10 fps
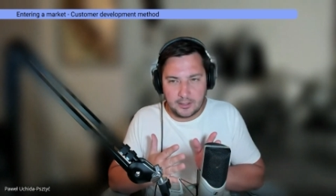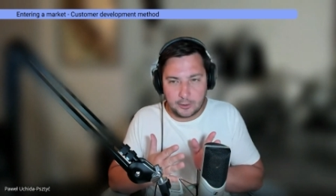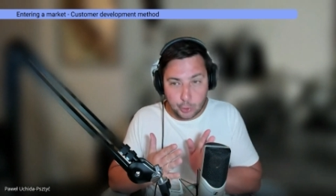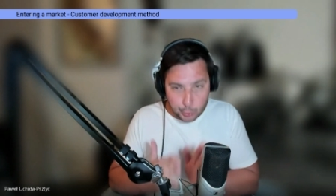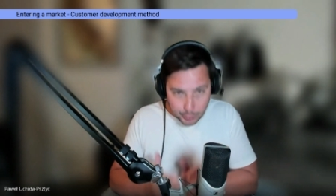
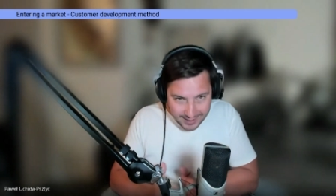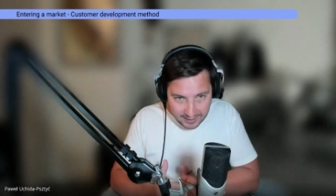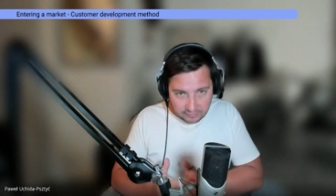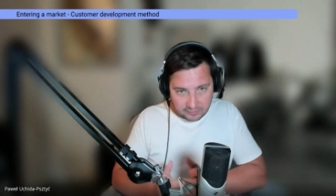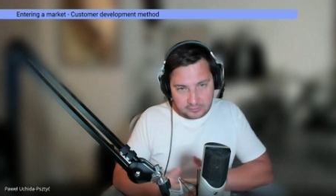
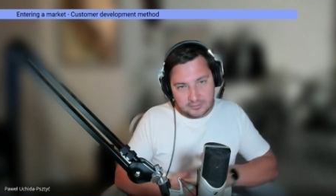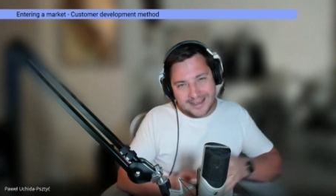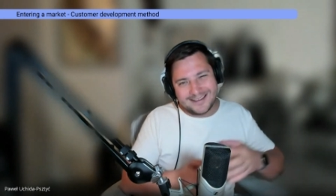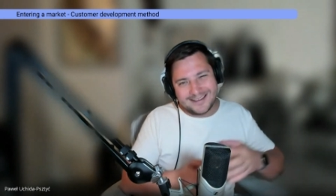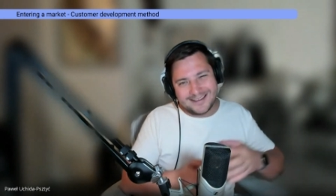creation
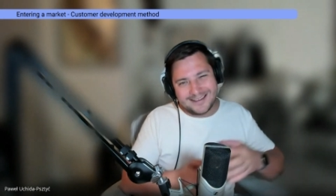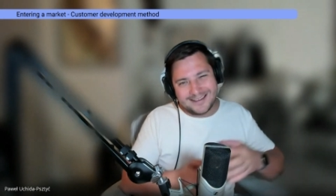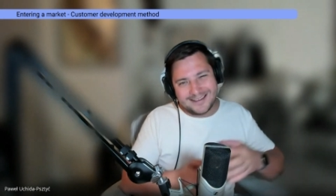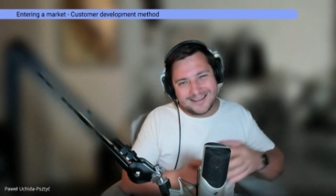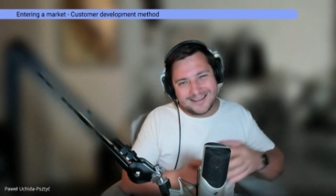and
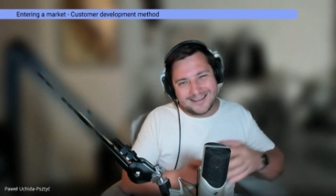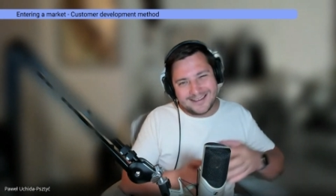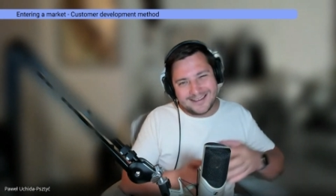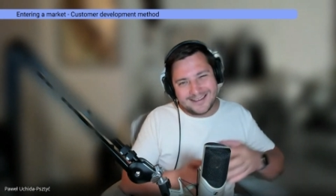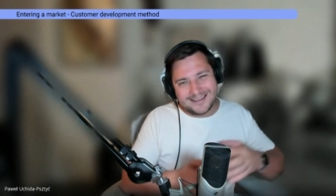company
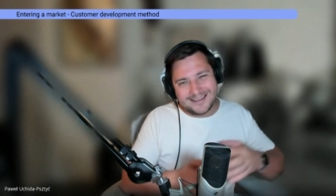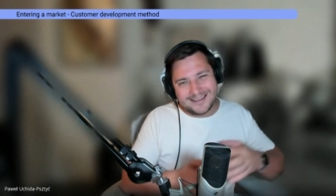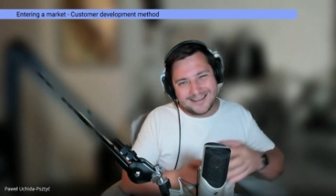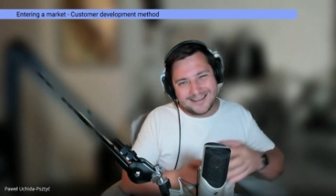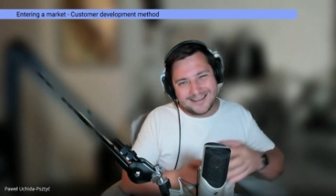
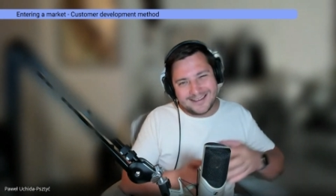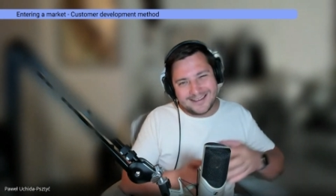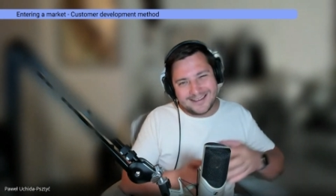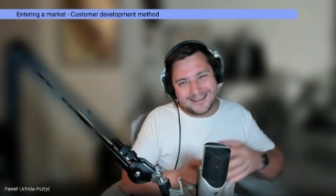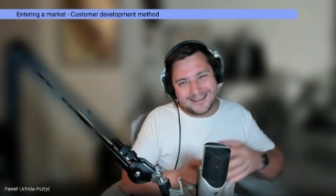building
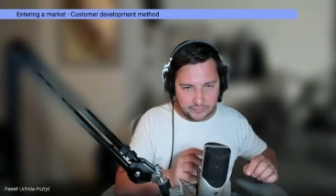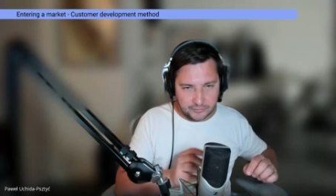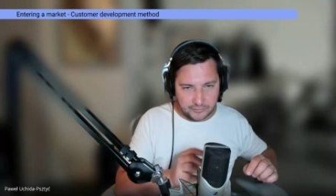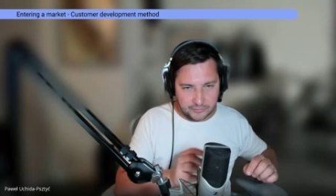cycles.